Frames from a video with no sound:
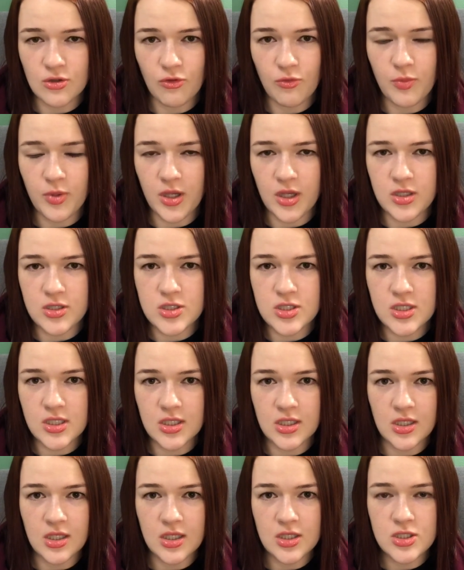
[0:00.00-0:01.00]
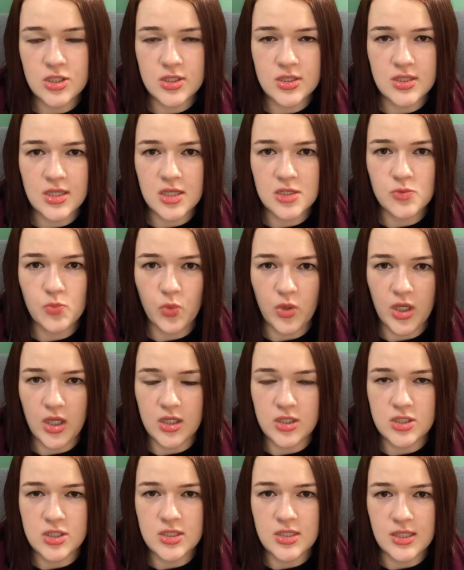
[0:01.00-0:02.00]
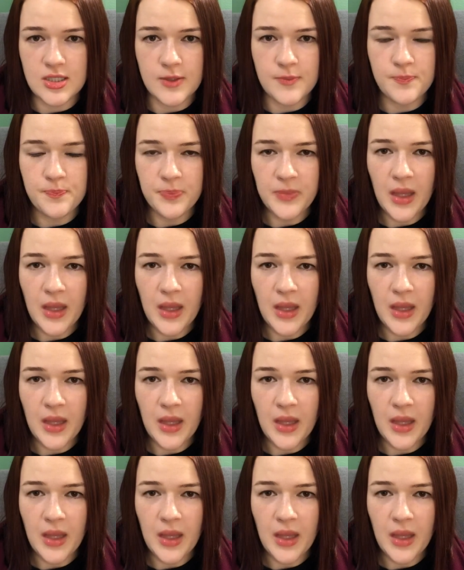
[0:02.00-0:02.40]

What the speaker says: of BHT, it just says BHT.